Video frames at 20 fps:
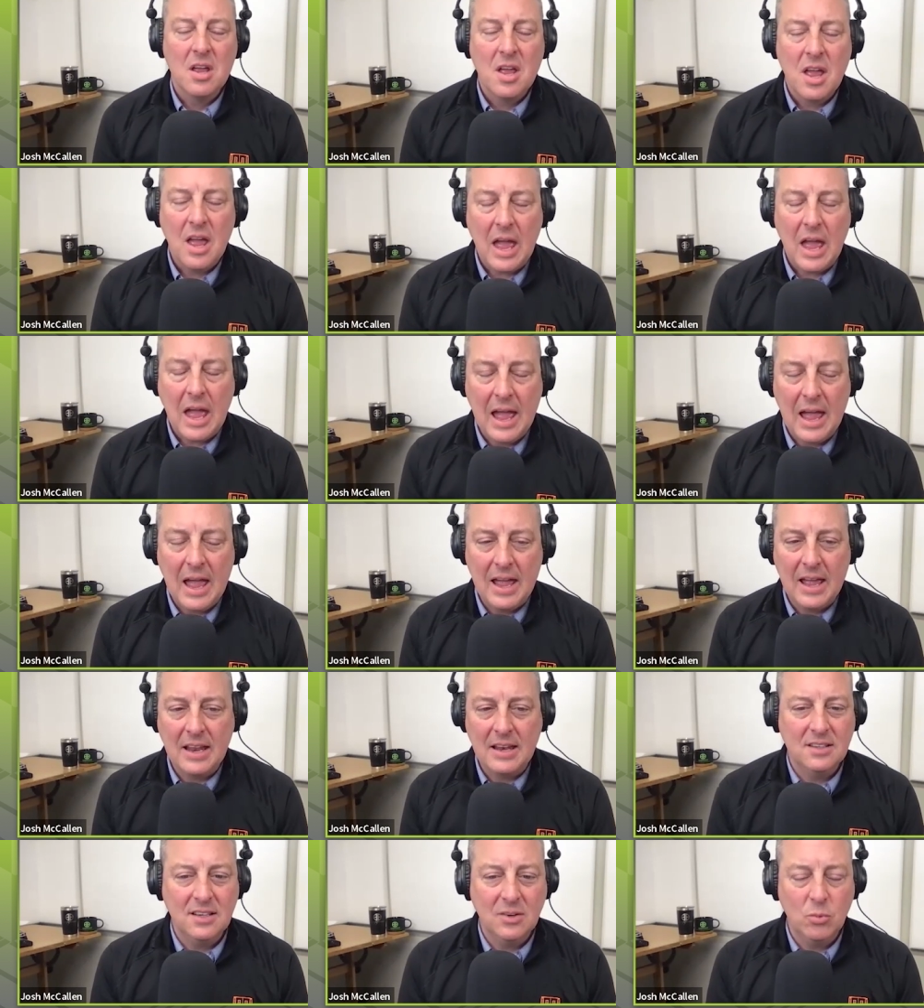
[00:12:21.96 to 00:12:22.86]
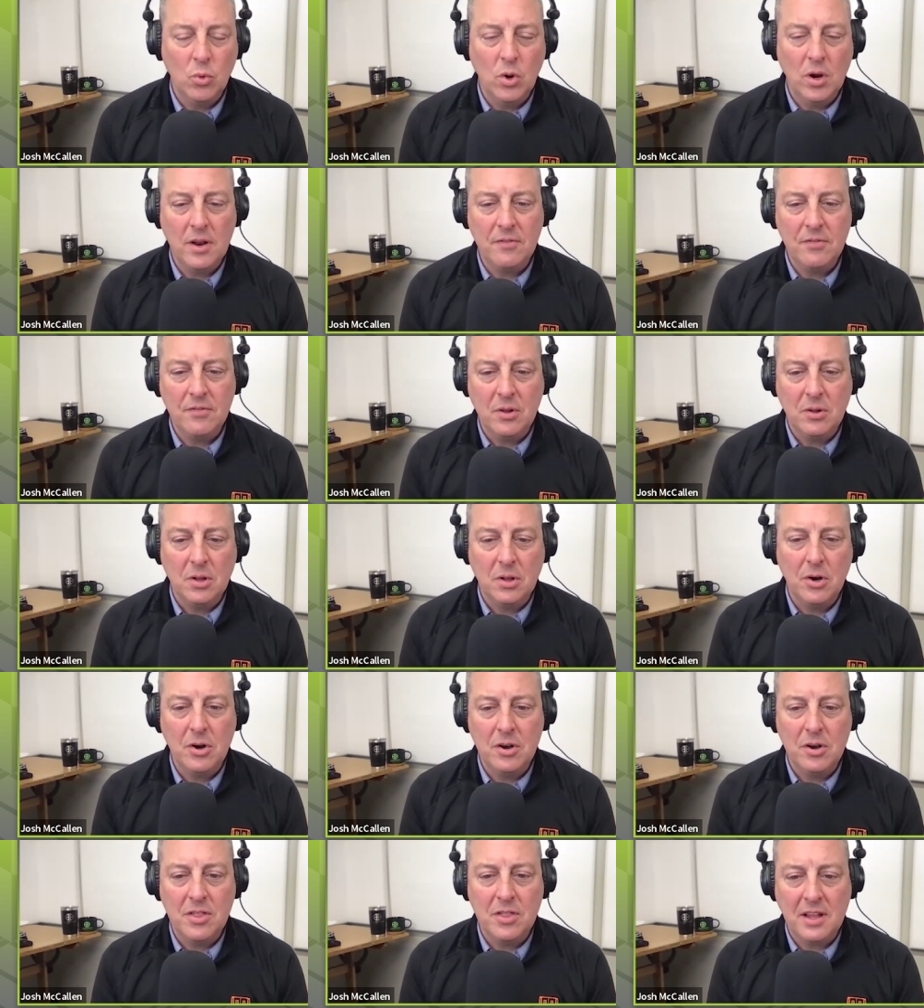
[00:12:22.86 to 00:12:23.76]
Right. And what have you
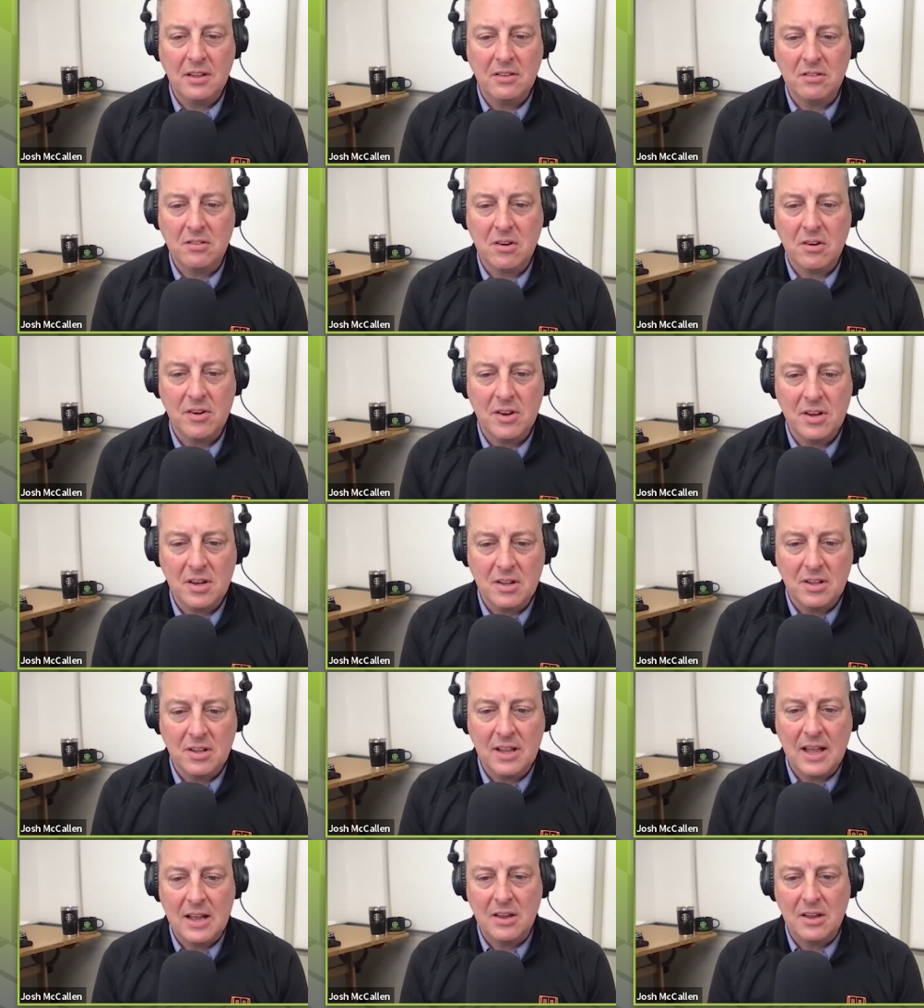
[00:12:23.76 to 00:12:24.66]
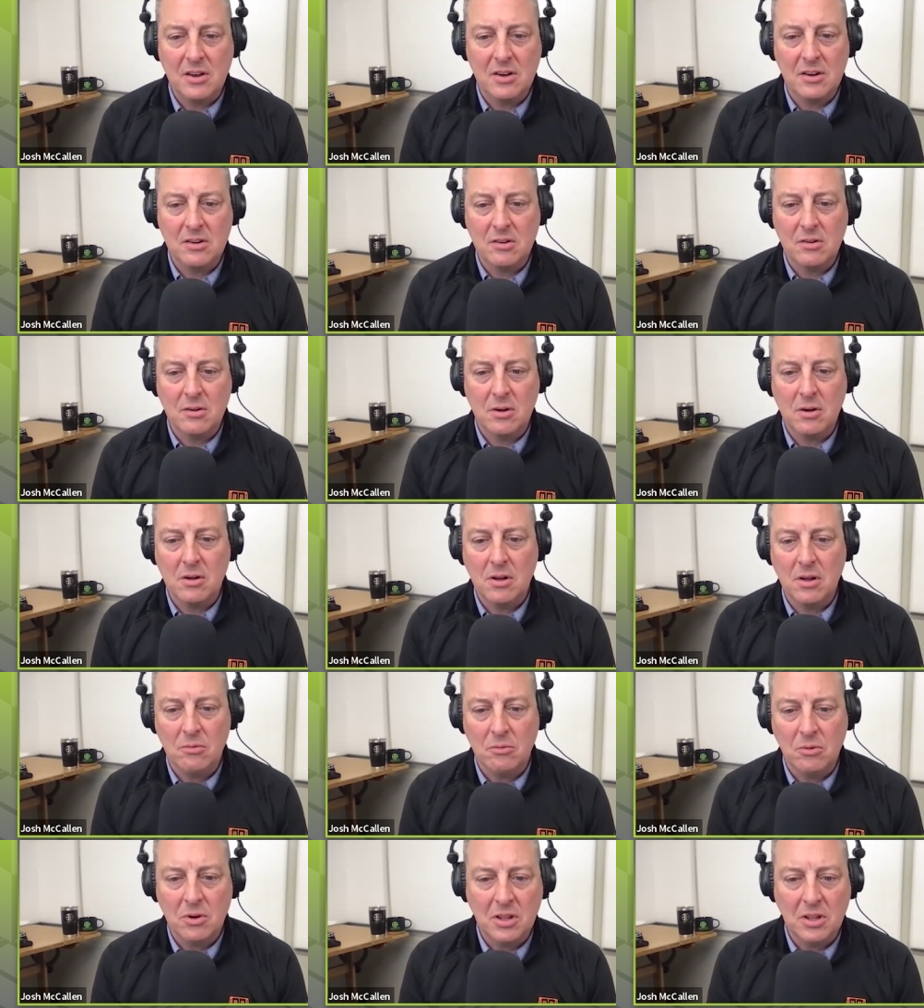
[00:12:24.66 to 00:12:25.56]
learned that's going to allow you to do
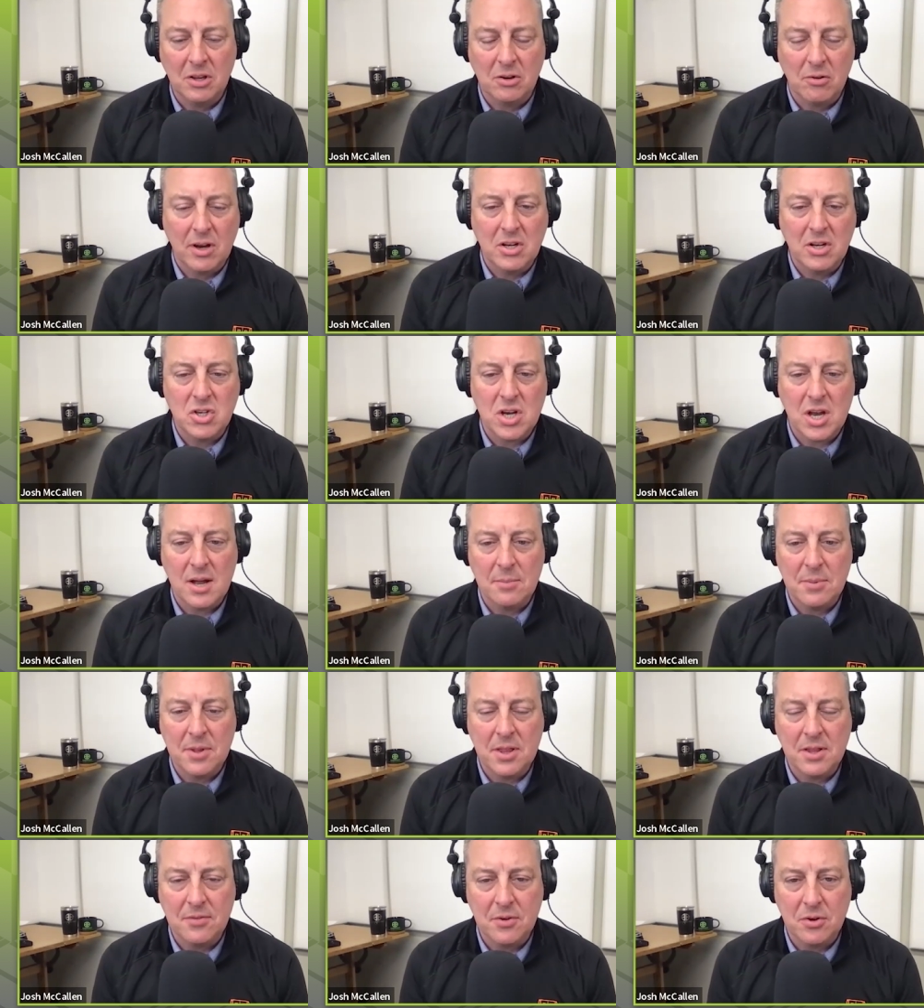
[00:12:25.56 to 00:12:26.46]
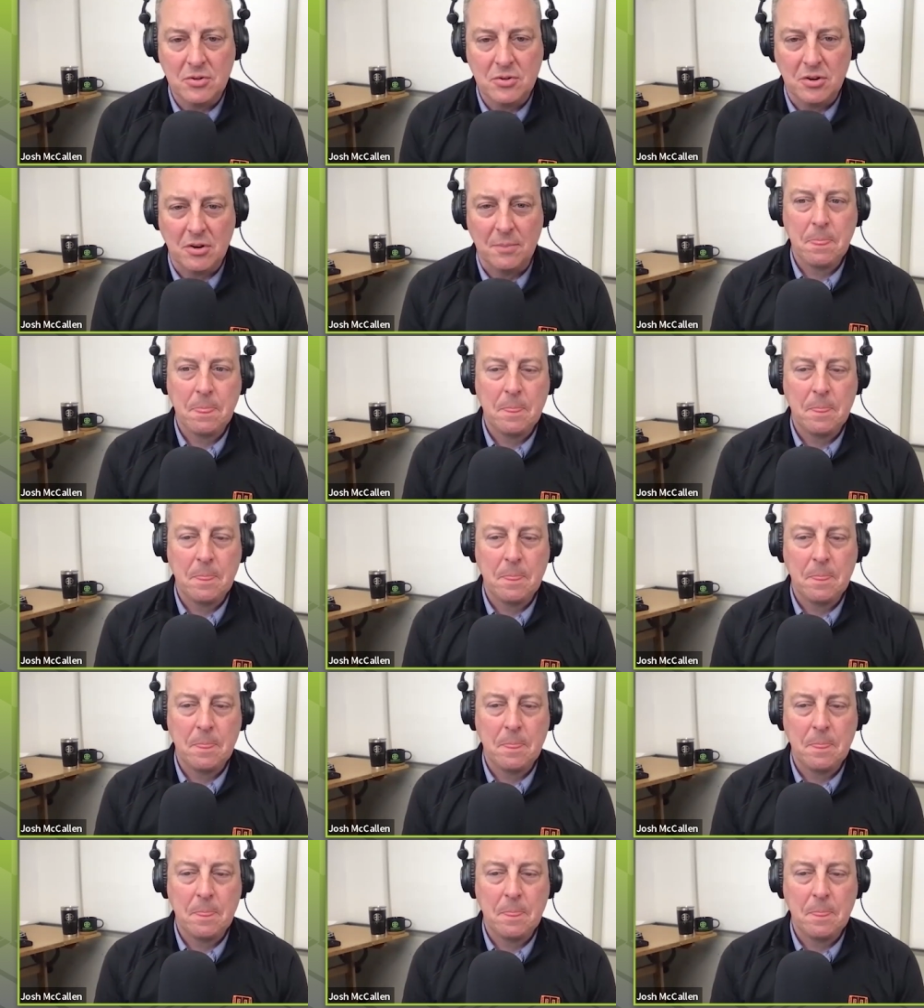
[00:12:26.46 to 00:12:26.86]
a, a really great job in the future?